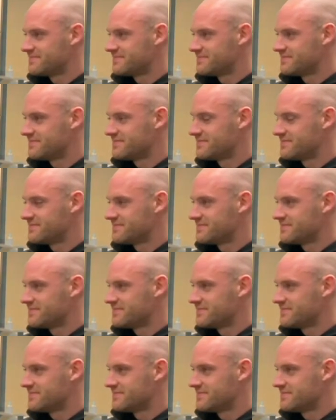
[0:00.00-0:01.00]

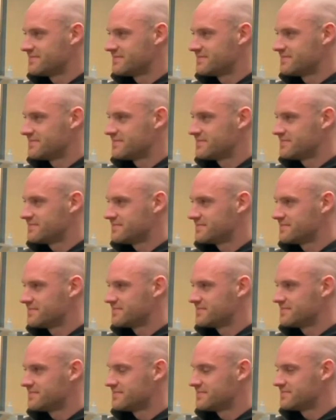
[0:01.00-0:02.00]

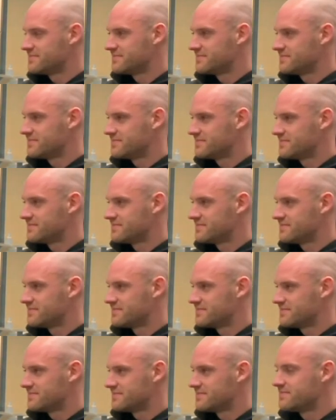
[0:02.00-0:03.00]

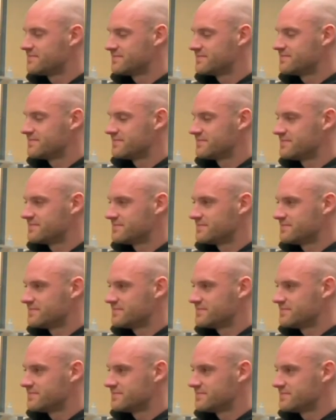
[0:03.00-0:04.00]

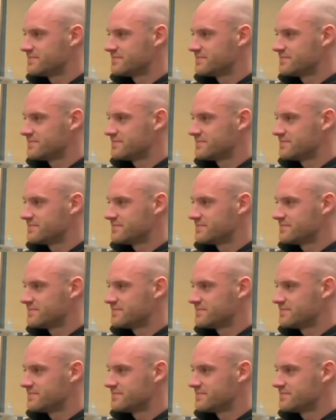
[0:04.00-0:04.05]
(silent)